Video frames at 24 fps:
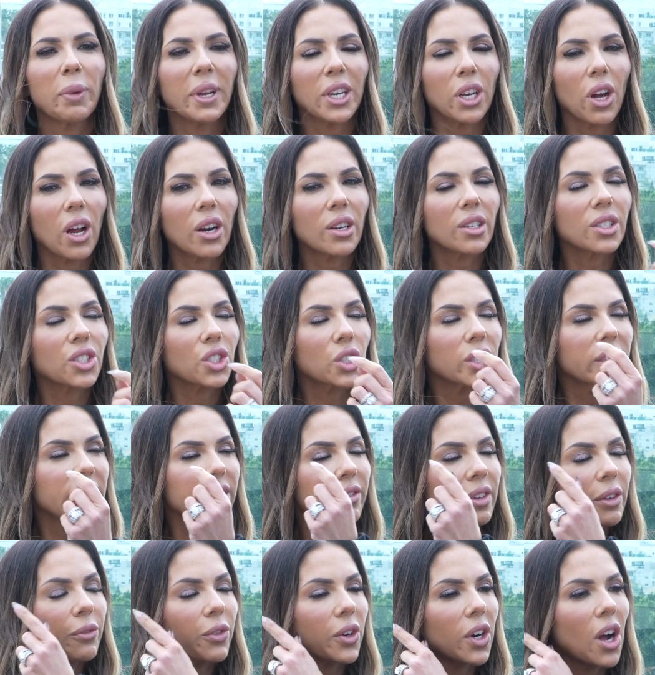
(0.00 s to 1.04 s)
My daughter's
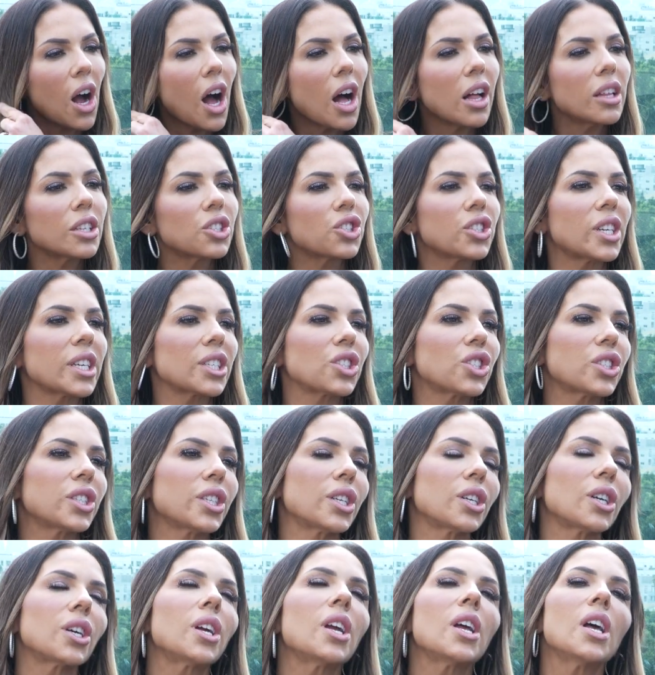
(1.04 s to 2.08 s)
leaving for college next
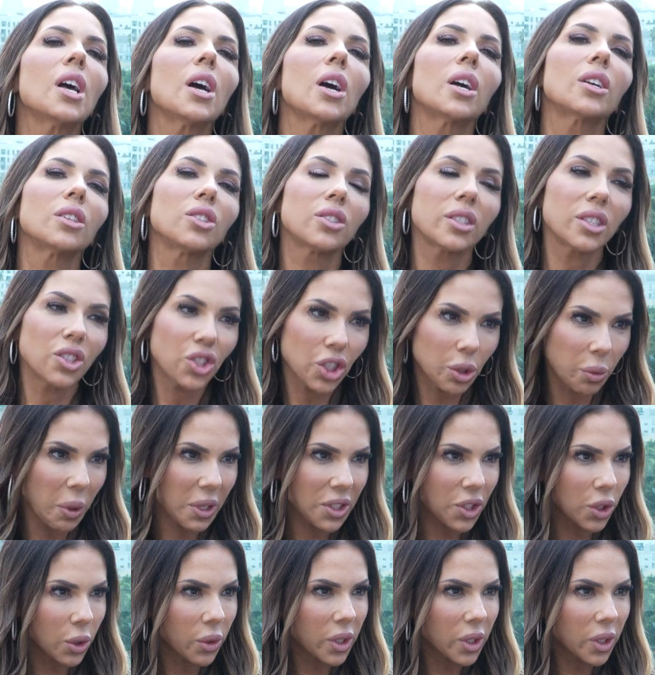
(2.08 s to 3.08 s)
year. She wants to